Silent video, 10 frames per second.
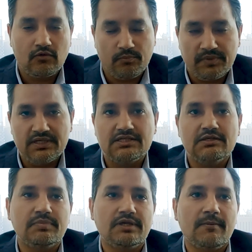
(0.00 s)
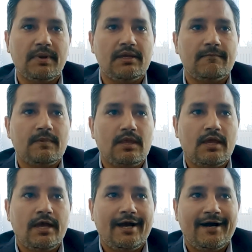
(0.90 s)
or PTPMA.
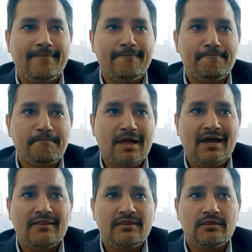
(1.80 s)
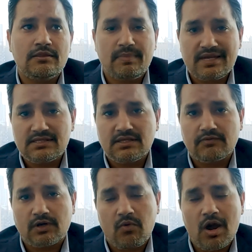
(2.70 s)
And the basic
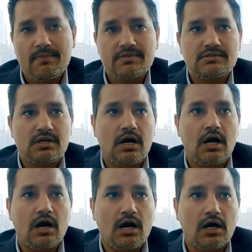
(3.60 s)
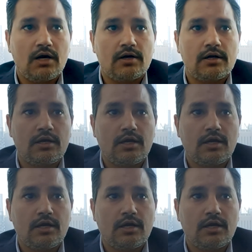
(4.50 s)
requirements are,